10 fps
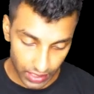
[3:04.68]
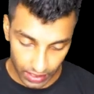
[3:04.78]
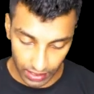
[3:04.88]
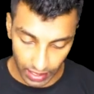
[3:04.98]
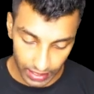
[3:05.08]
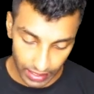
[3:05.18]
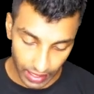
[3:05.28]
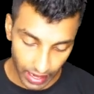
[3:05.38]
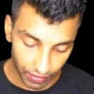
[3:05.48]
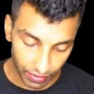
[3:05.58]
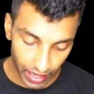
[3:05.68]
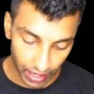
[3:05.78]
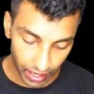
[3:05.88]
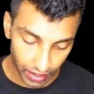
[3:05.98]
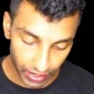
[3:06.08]
just
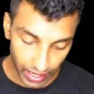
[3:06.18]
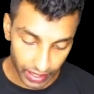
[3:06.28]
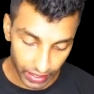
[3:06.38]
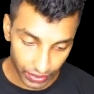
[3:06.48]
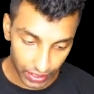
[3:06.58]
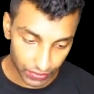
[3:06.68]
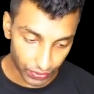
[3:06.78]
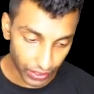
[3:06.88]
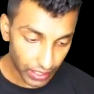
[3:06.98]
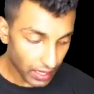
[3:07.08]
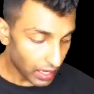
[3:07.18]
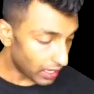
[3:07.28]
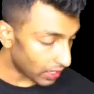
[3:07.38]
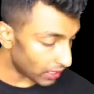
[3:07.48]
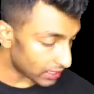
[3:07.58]
have an idea with this word.
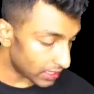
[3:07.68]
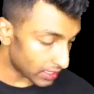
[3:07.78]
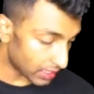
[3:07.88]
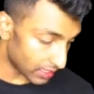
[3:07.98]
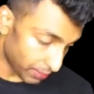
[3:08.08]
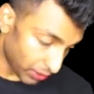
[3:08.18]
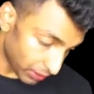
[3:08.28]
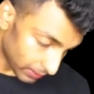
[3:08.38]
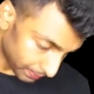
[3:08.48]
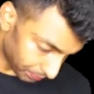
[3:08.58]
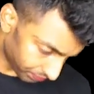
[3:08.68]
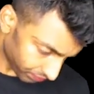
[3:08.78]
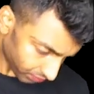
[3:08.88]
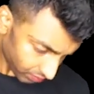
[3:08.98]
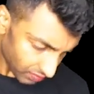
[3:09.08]
Now let's discuss about
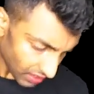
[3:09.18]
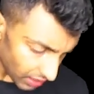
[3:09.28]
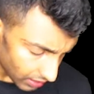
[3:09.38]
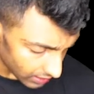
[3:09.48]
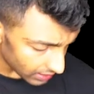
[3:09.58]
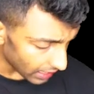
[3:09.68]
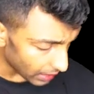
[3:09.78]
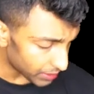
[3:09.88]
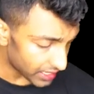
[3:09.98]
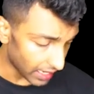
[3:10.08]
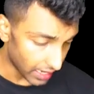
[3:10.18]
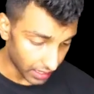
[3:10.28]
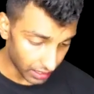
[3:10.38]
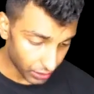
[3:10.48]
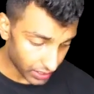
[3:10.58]
this
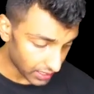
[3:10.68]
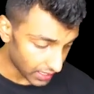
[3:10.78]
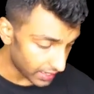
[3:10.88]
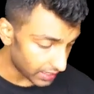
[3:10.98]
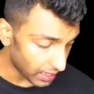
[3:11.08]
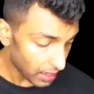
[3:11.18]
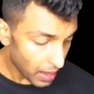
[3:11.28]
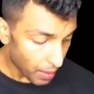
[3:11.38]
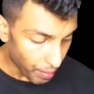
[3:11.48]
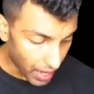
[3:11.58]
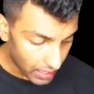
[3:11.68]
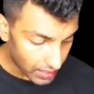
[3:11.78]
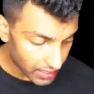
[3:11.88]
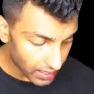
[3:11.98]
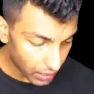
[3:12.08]
MCLR. You just write there,
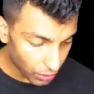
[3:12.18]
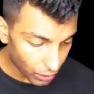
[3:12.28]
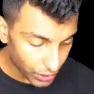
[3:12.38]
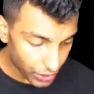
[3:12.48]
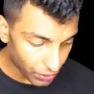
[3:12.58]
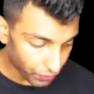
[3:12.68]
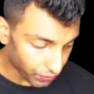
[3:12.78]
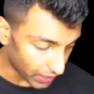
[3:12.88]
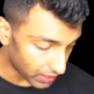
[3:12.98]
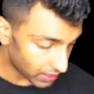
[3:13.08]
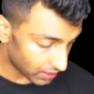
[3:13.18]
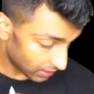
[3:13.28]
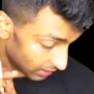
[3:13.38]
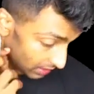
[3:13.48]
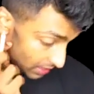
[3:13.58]
marginal cost of funds